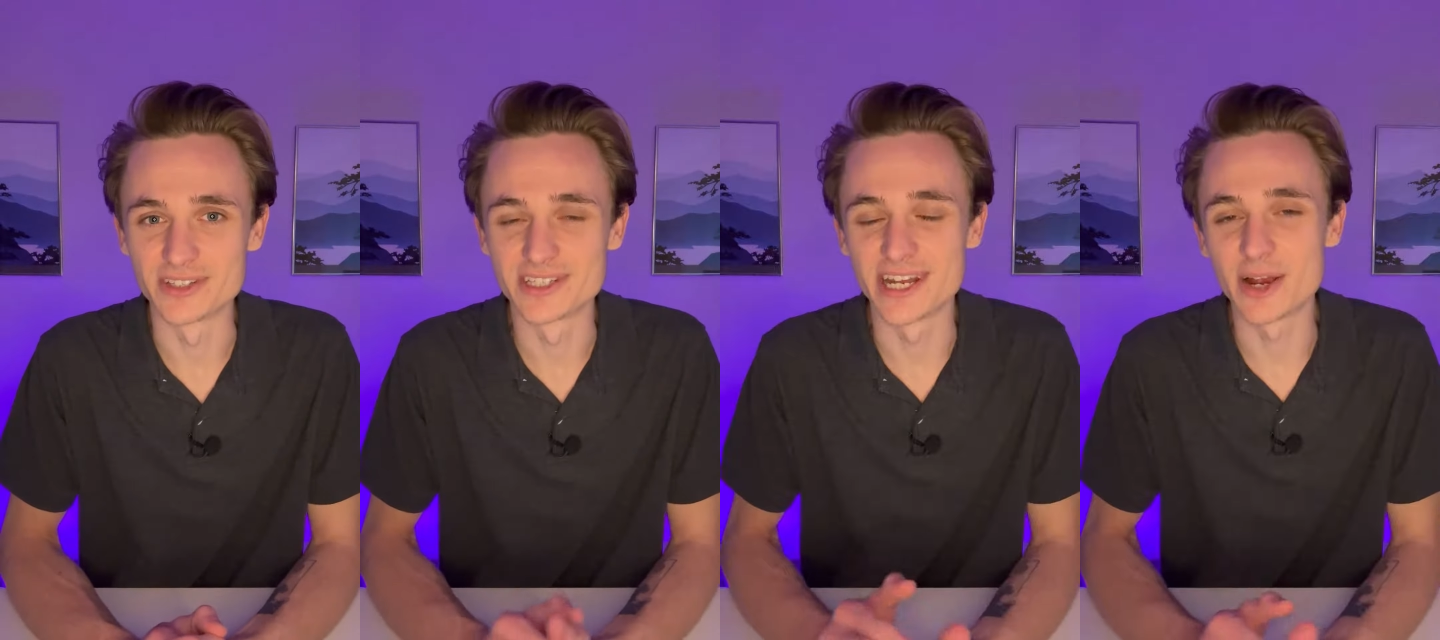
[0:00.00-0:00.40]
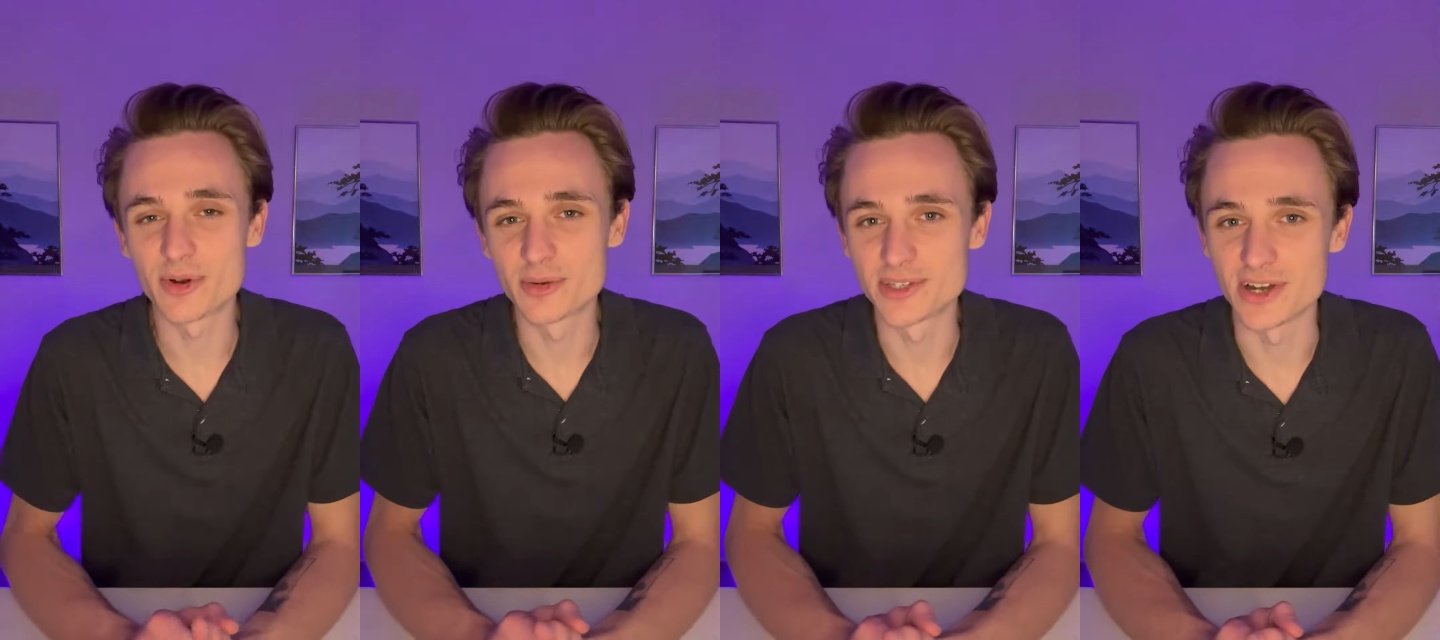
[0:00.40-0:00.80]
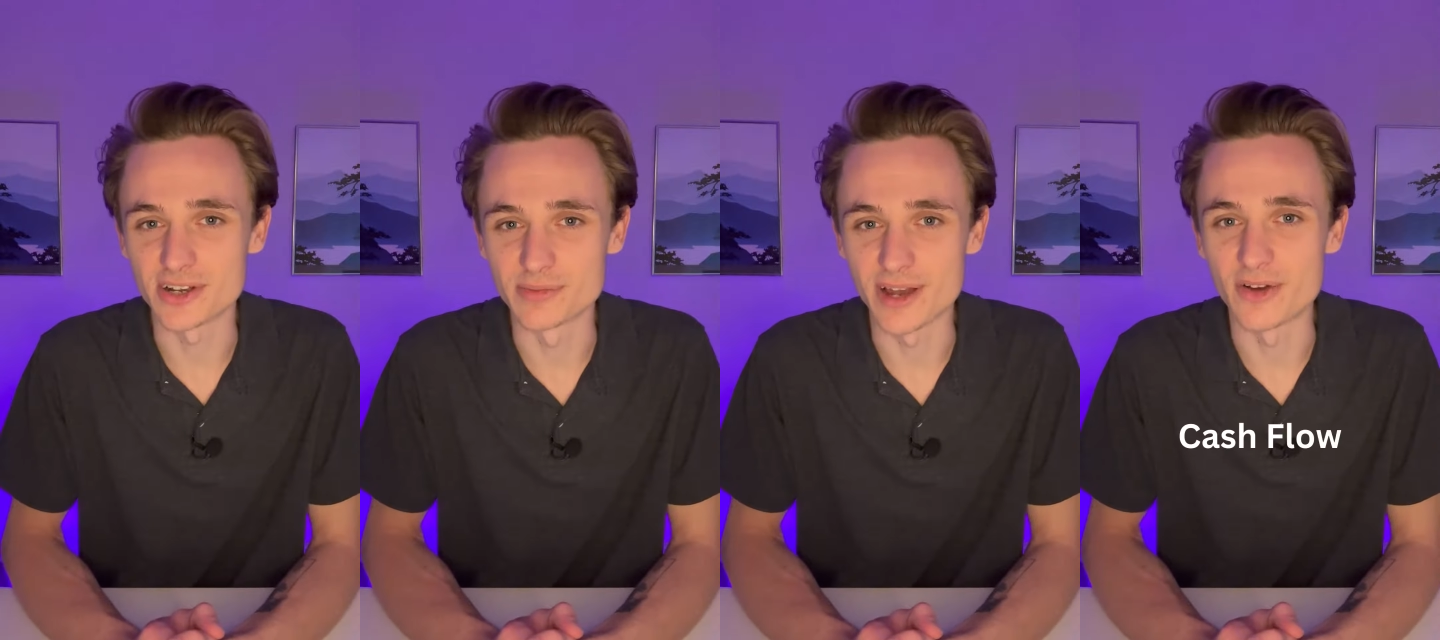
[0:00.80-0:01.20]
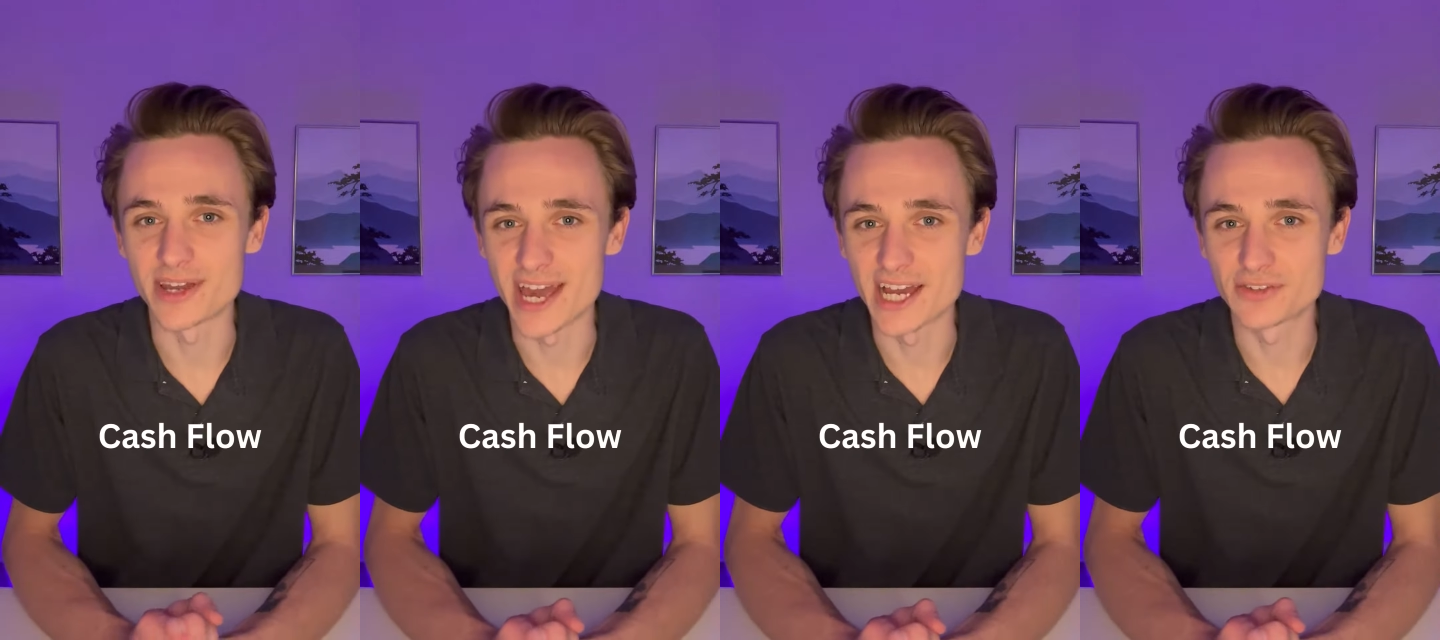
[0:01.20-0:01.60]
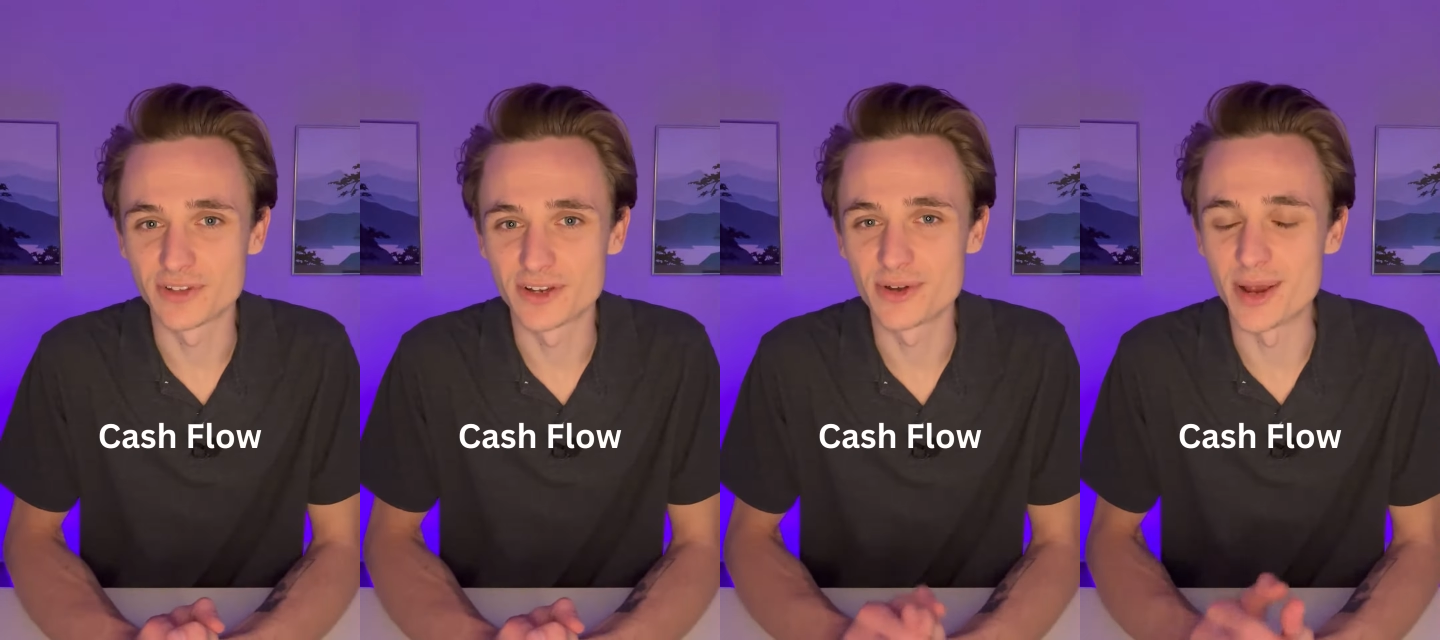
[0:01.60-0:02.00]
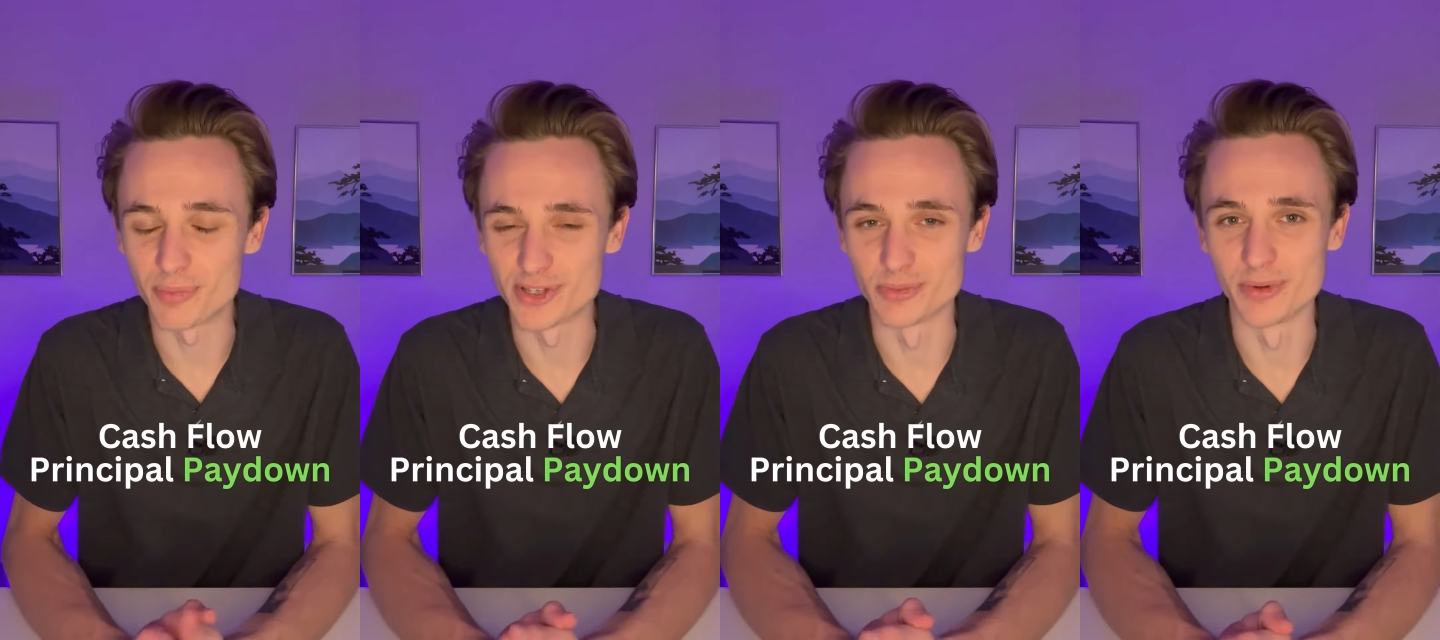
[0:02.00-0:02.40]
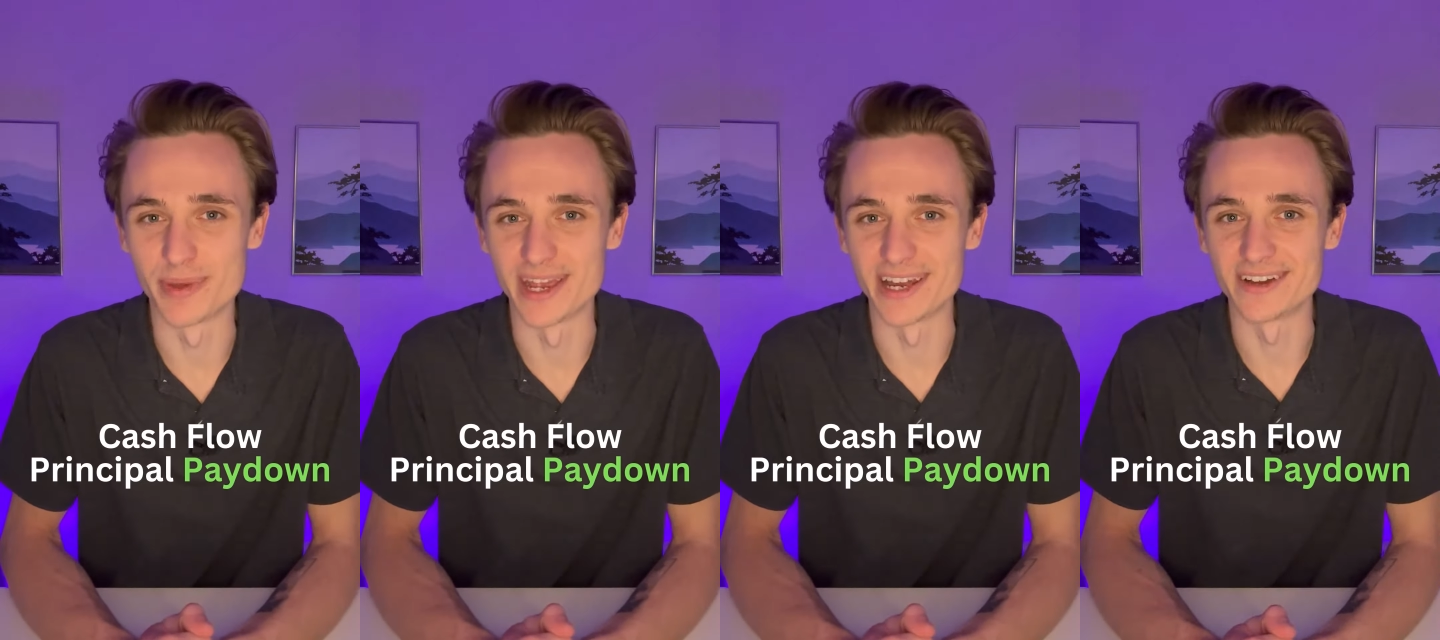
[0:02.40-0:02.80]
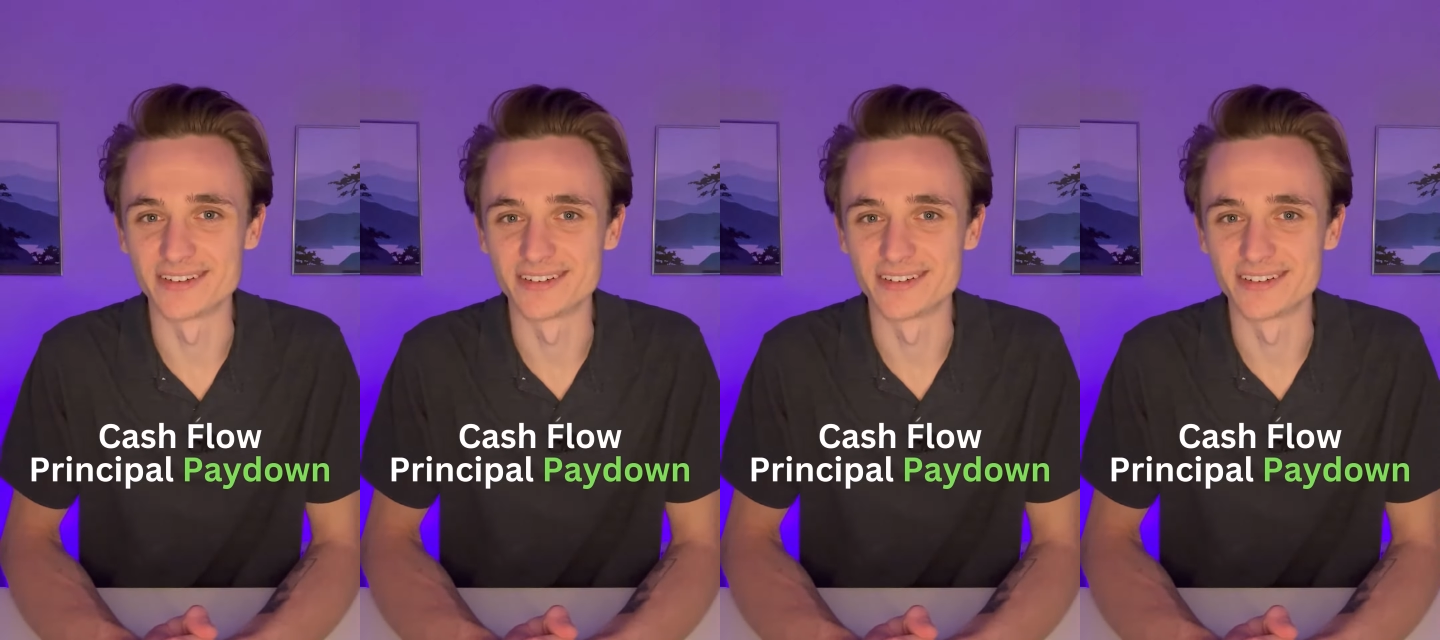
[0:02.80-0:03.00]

Today, we're gonna be talking about cash flow and principal paydown.